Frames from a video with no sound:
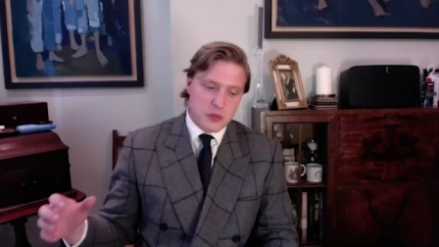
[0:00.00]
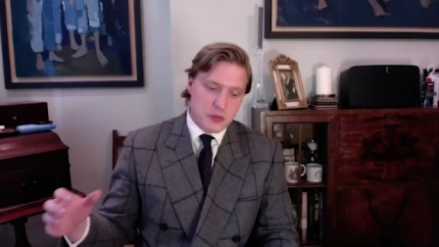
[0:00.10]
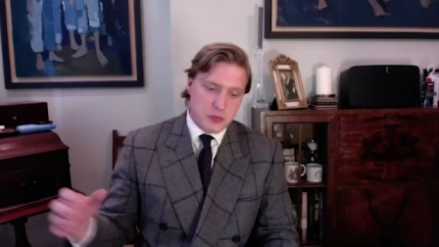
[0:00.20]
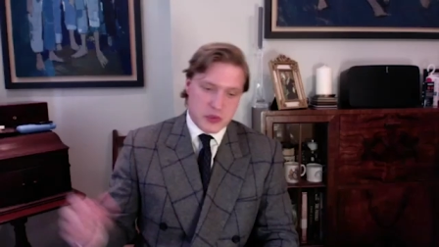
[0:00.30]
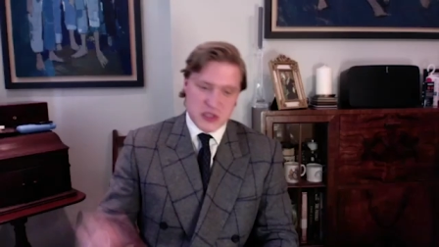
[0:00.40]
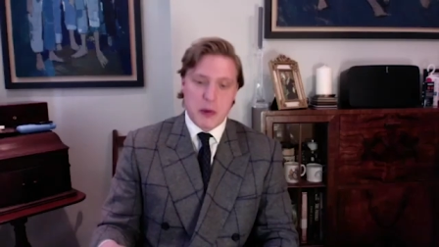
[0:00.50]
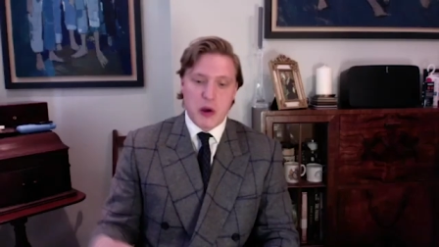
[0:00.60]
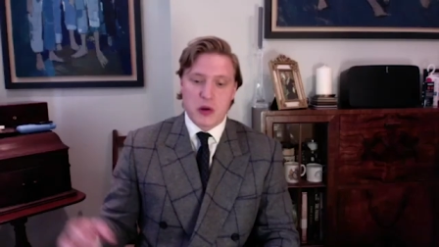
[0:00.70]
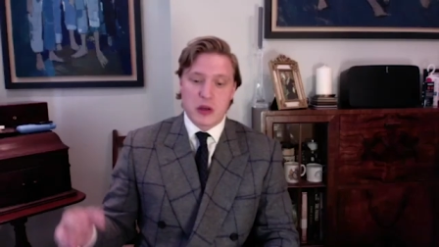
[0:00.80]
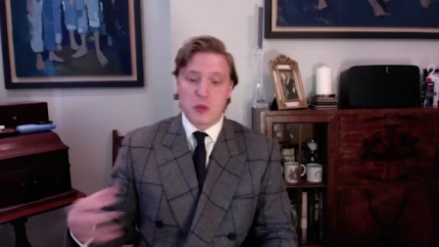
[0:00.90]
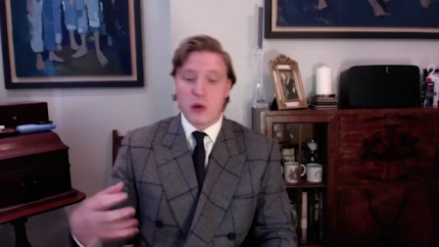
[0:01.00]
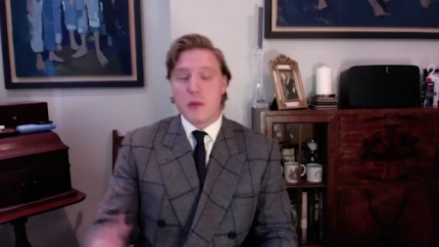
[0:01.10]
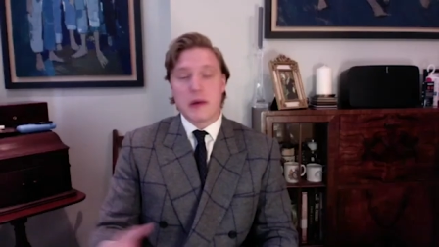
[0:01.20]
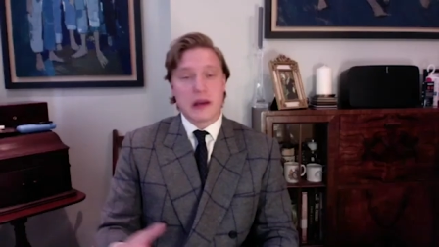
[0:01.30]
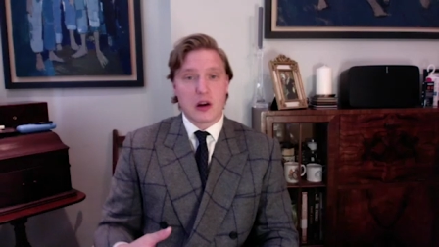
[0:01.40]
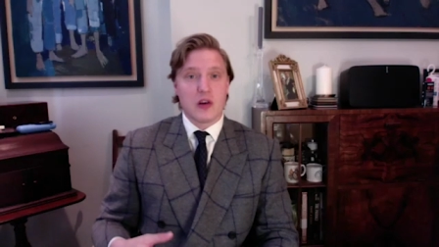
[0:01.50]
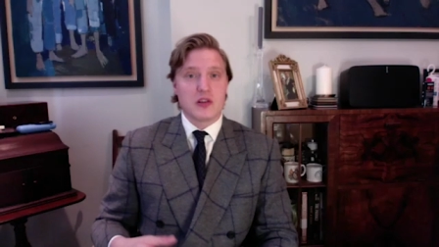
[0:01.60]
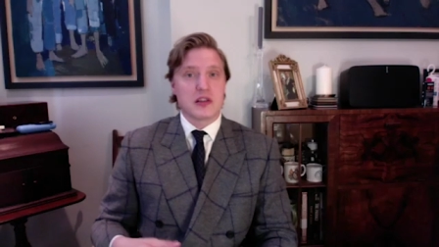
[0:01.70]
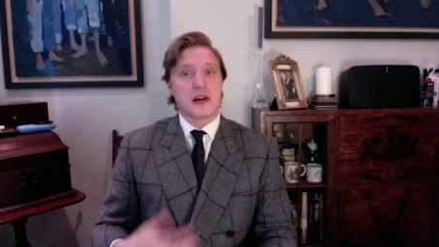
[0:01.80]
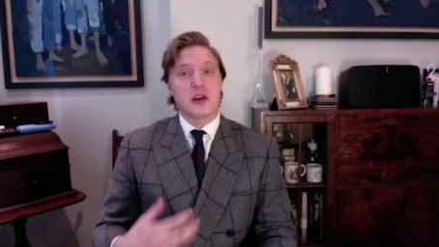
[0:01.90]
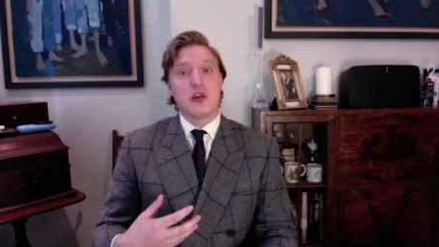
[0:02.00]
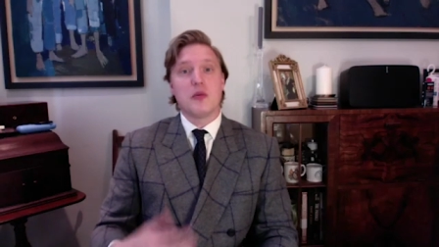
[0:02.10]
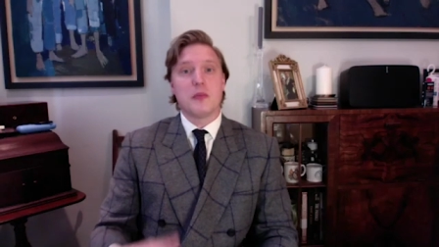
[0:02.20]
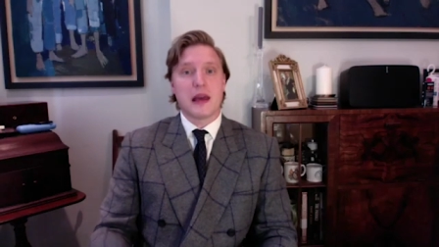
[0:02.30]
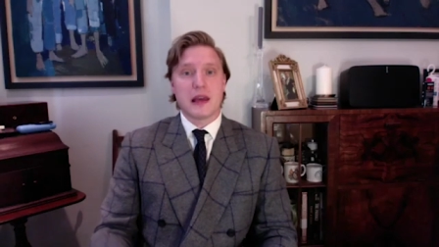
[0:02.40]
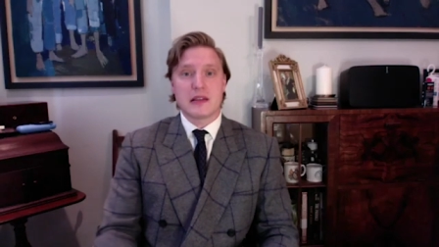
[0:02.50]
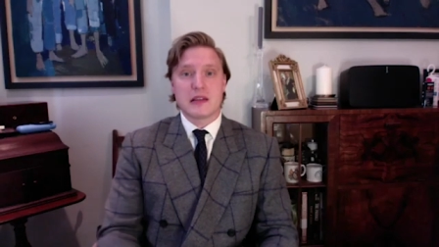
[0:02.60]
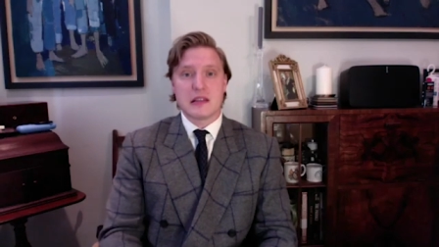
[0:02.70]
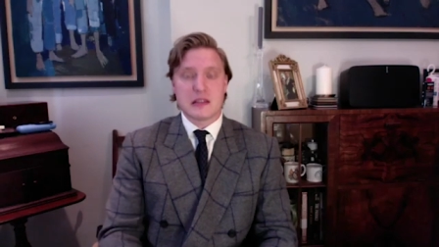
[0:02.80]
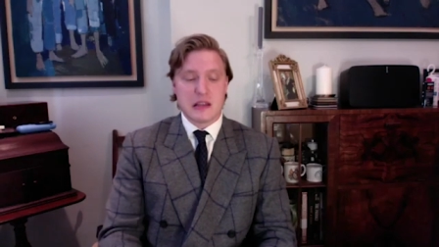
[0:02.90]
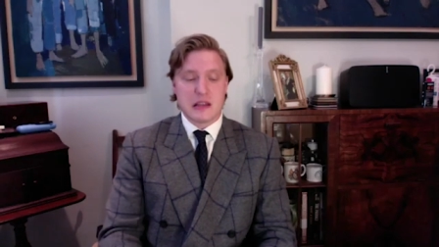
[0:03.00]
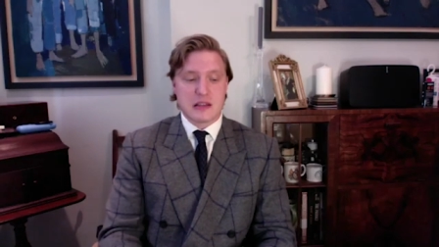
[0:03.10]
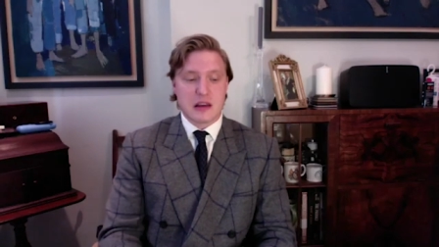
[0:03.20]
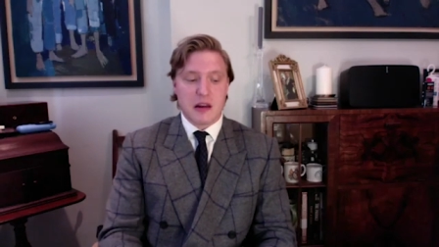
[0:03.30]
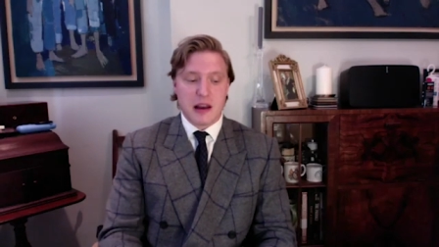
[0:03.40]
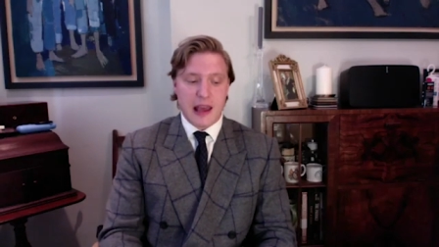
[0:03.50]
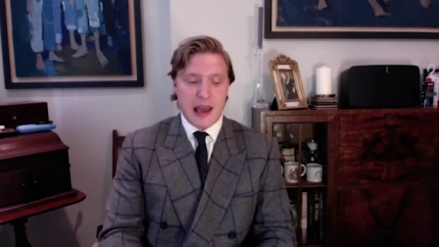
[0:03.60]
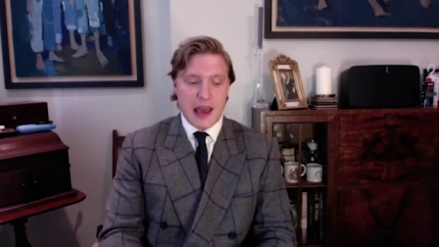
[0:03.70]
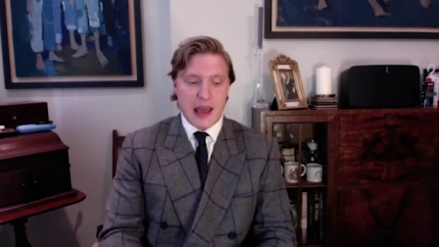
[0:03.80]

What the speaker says: bespoke and well-made clothes like you make is certainly